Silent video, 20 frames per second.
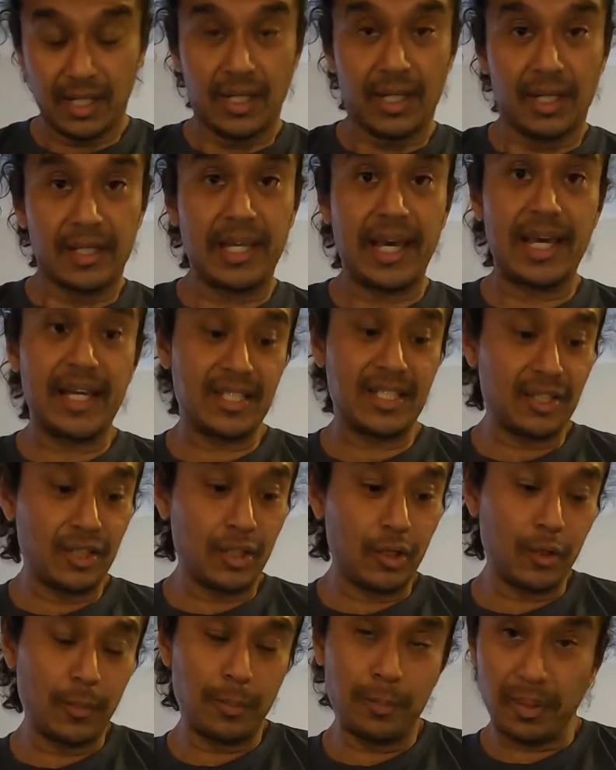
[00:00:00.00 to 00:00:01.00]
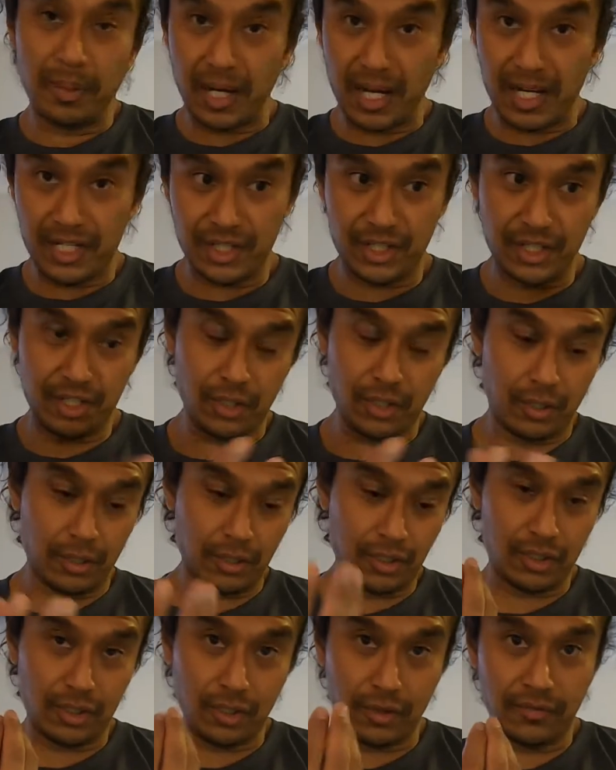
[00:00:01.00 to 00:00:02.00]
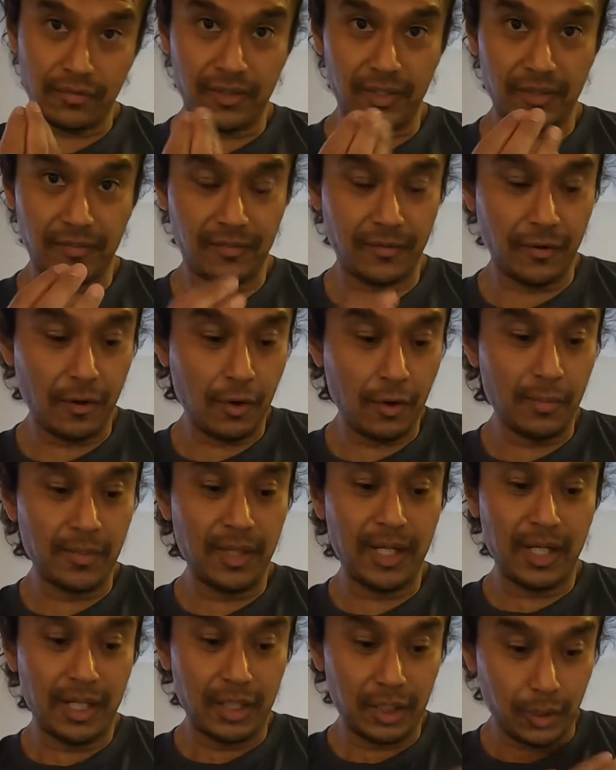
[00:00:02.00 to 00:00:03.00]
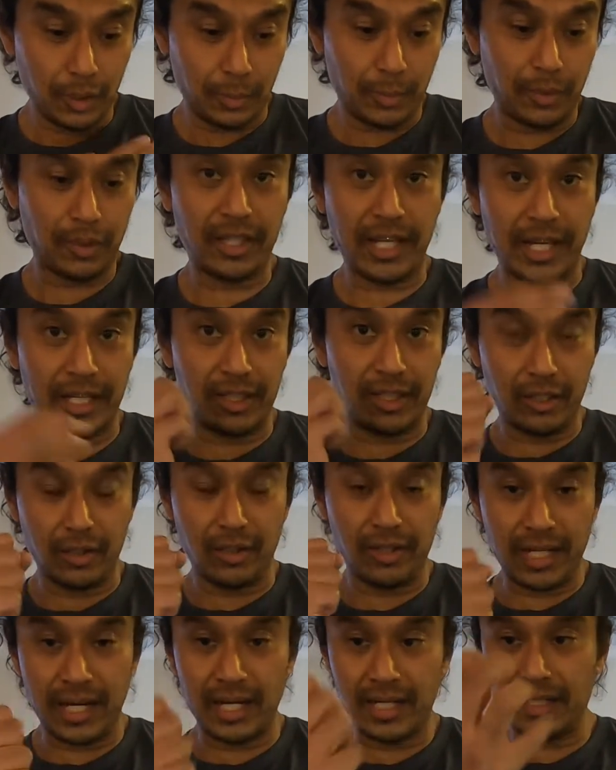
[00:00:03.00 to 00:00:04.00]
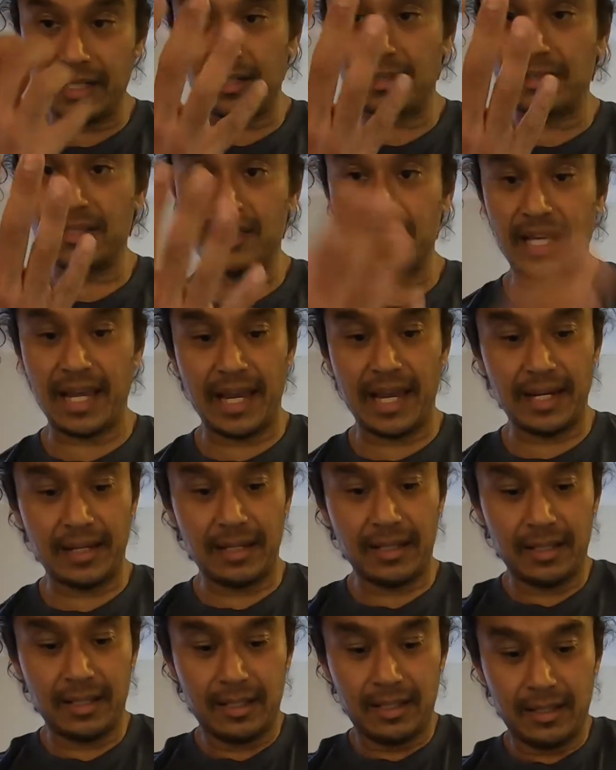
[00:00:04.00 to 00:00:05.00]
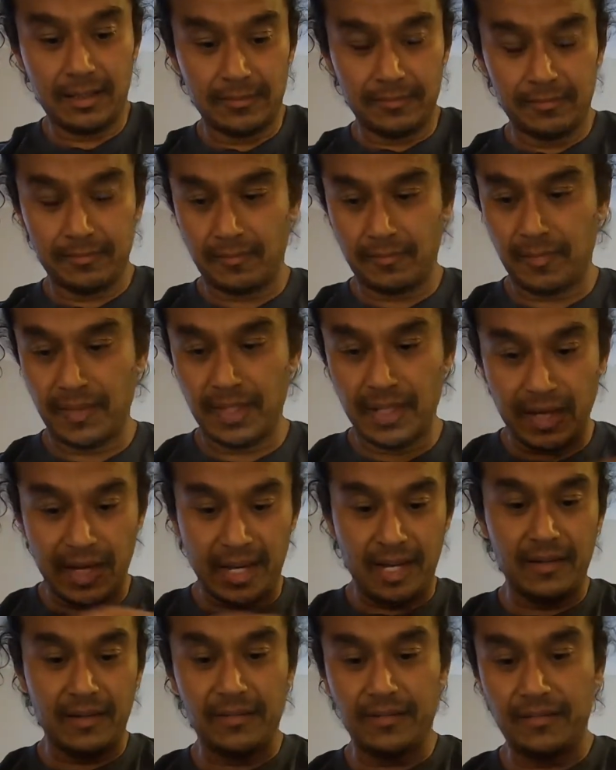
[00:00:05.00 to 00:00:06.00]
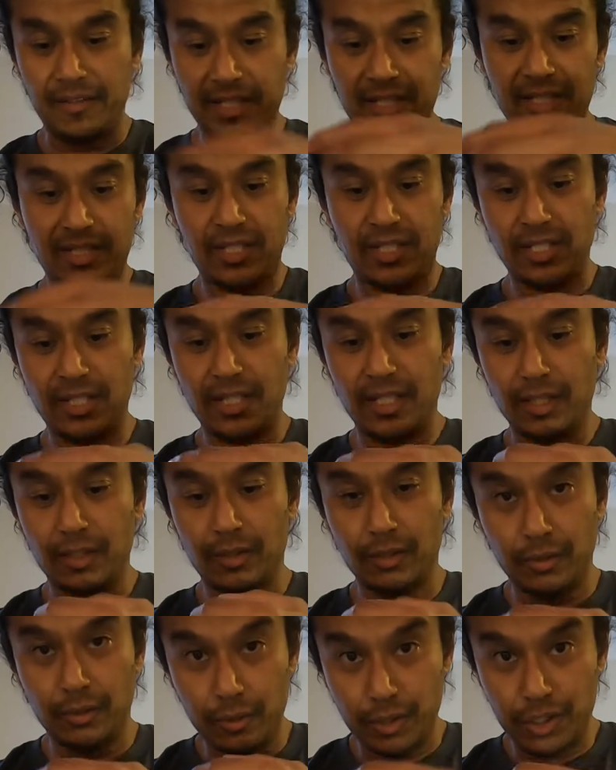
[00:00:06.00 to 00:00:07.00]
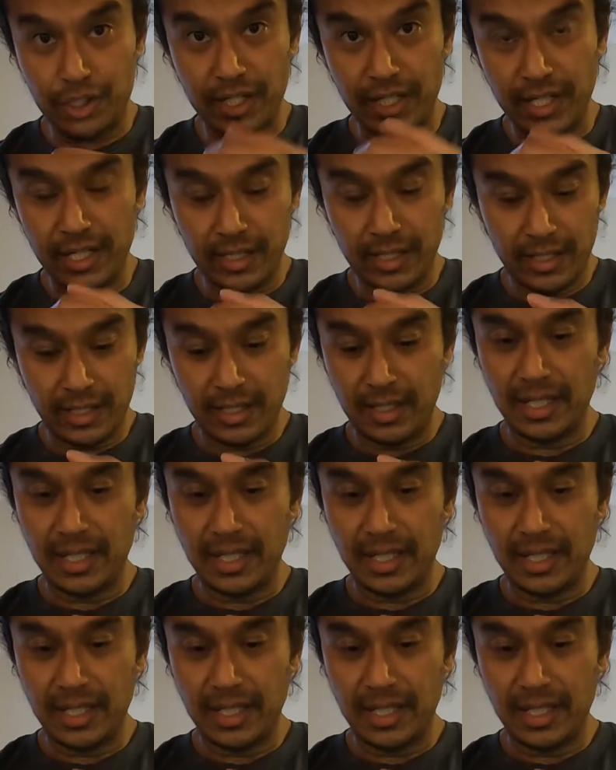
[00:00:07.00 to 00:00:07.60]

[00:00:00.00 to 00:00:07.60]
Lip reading: There is no plush or softer foam to protect your knuckles and fist to cushion it.